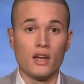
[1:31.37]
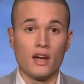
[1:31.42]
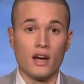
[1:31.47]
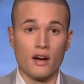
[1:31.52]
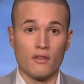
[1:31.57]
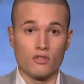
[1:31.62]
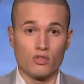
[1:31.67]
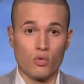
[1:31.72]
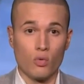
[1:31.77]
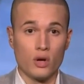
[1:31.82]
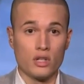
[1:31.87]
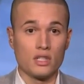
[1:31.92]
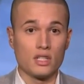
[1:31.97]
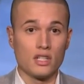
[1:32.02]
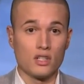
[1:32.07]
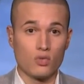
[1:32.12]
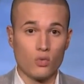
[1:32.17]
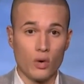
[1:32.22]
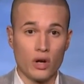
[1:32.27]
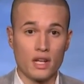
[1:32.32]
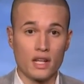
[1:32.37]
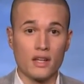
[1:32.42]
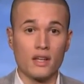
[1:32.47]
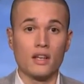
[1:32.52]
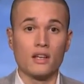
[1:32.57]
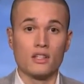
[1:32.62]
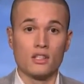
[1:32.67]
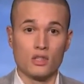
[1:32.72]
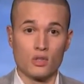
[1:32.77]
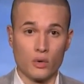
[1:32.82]
of twenty twenty,
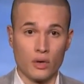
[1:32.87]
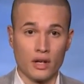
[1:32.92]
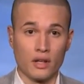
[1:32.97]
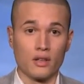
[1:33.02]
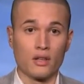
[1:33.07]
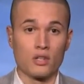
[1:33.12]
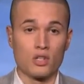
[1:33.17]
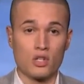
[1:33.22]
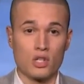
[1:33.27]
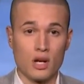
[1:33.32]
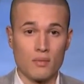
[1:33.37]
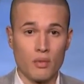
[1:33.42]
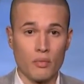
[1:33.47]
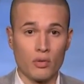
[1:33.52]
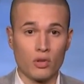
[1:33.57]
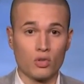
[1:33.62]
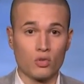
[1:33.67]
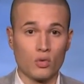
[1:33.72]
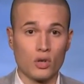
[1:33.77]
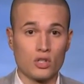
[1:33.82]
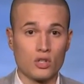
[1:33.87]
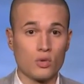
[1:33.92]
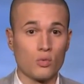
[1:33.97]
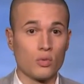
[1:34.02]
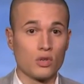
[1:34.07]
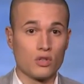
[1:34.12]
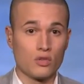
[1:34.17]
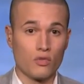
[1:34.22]
during the Trump administration, which